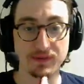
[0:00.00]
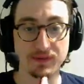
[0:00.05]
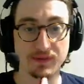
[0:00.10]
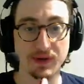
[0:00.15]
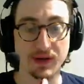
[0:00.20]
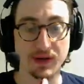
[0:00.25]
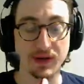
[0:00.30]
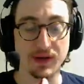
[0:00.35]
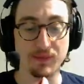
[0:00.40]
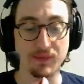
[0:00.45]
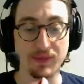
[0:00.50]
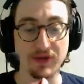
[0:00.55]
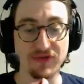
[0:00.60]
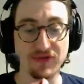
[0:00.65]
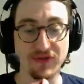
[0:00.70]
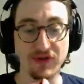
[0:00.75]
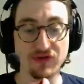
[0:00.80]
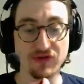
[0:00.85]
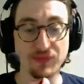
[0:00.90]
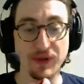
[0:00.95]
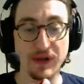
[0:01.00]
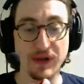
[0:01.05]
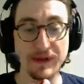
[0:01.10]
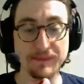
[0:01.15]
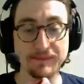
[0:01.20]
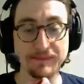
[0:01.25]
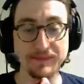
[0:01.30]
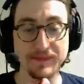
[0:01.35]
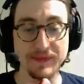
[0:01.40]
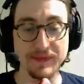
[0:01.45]
my Sledge
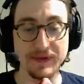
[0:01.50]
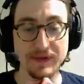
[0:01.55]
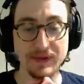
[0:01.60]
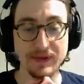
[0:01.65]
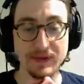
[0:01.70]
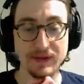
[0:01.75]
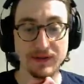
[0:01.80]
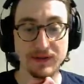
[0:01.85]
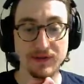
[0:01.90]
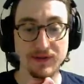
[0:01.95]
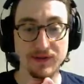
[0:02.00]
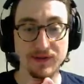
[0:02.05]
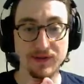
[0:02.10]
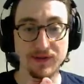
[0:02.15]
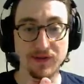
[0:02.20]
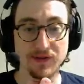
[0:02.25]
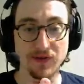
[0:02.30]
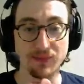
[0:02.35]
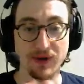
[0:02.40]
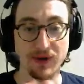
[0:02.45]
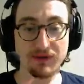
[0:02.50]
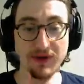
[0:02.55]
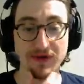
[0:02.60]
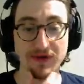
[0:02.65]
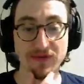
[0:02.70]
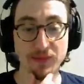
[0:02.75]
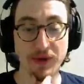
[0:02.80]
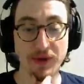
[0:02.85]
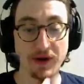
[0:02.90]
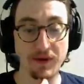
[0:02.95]
Bomb or my
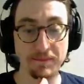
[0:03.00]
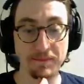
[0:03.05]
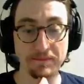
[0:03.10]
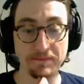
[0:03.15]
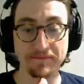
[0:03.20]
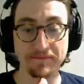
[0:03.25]
Razor Bomb